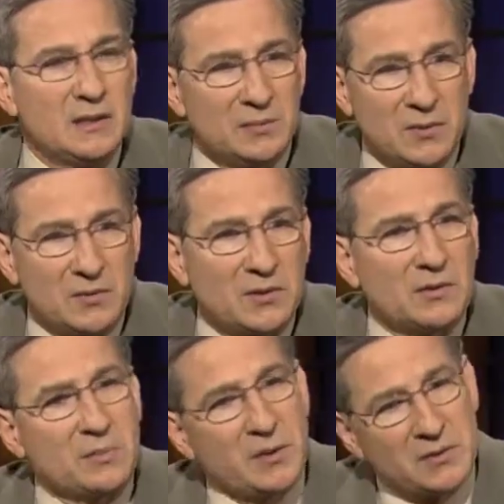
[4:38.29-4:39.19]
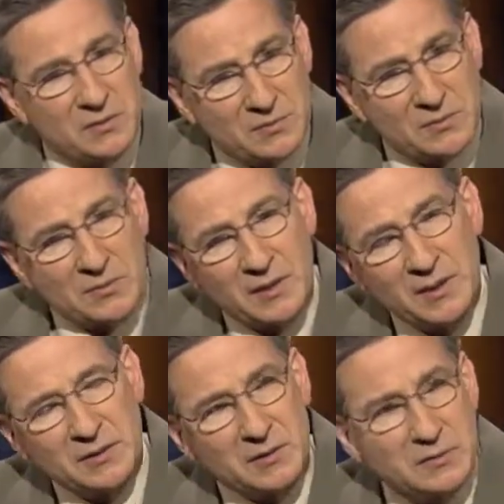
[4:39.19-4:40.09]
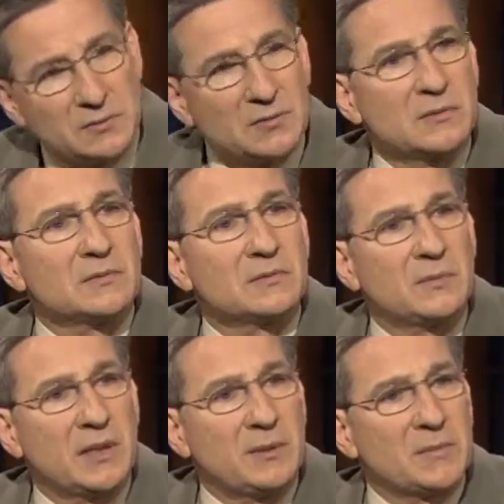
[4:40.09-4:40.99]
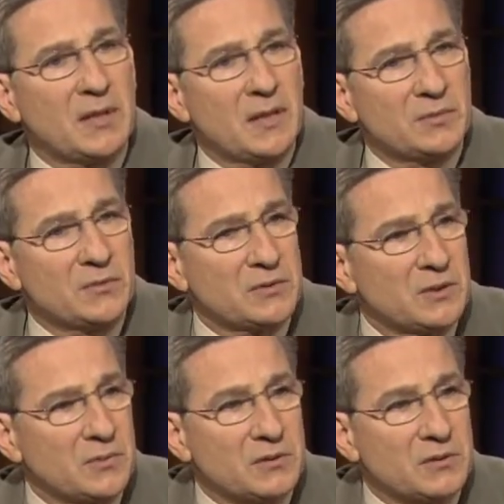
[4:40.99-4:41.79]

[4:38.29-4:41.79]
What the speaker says: Most of those patients, we're trying to buy them time with treatment.